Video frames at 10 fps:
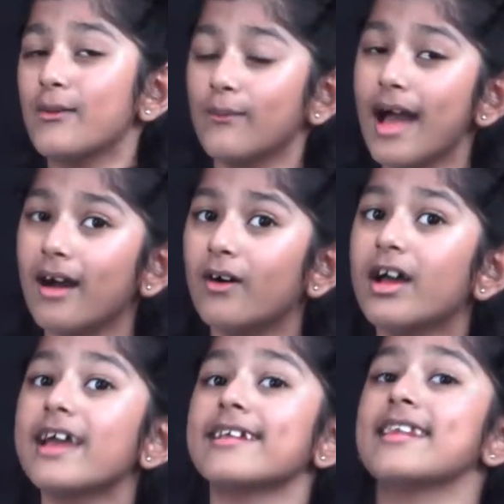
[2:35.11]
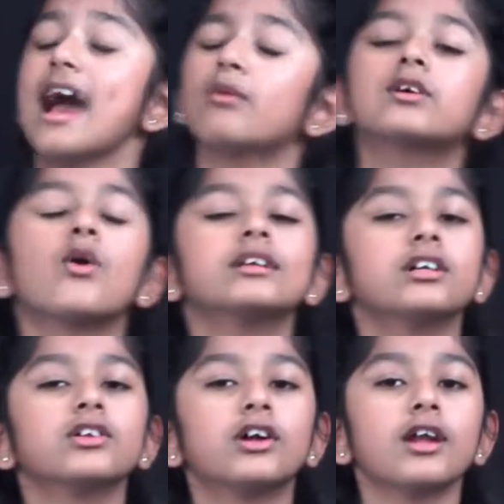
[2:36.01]
Well, now we're going
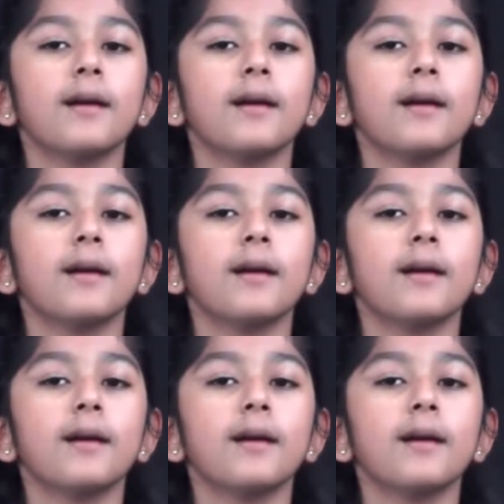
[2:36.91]
to learn